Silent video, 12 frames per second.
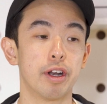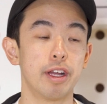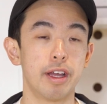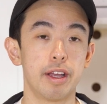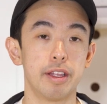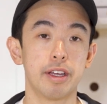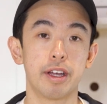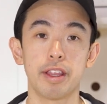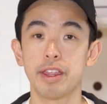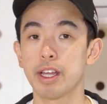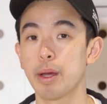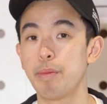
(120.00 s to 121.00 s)
it, you got to
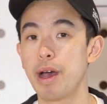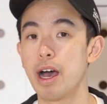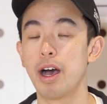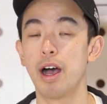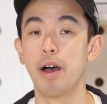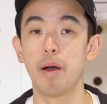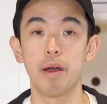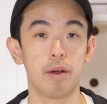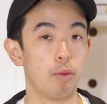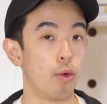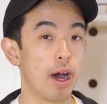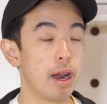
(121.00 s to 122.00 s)
think about
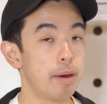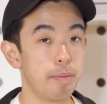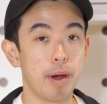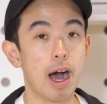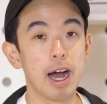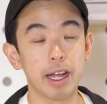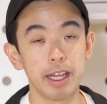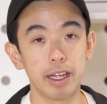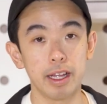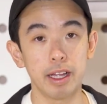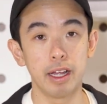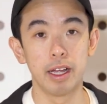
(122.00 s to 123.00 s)
1,
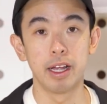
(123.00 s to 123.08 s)
parking,